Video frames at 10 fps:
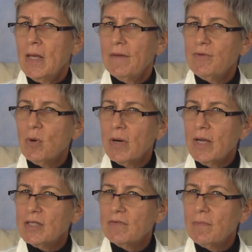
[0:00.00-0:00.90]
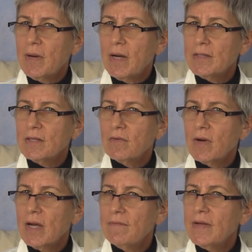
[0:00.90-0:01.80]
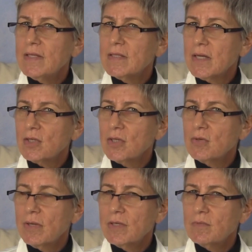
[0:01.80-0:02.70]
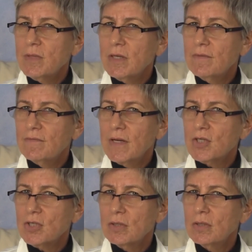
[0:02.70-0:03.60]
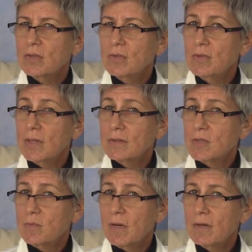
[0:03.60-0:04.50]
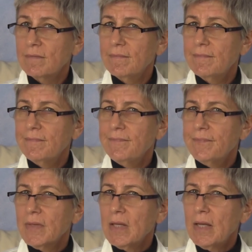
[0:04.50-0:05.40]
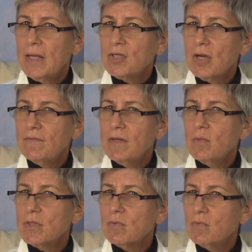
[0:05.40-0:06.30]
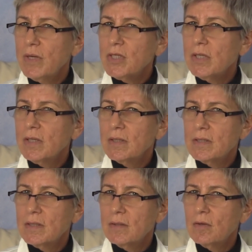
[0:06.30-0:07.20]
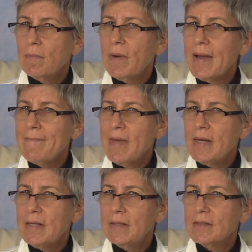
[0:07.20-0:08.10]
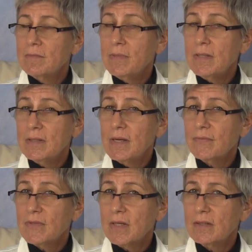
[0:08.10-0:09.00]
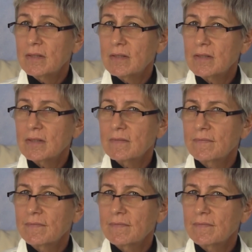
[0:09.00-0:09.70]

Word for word: If you are HIV positive or have a sexually transmitted infection, do not despair. HIV was originally considered by many to be a death sentence.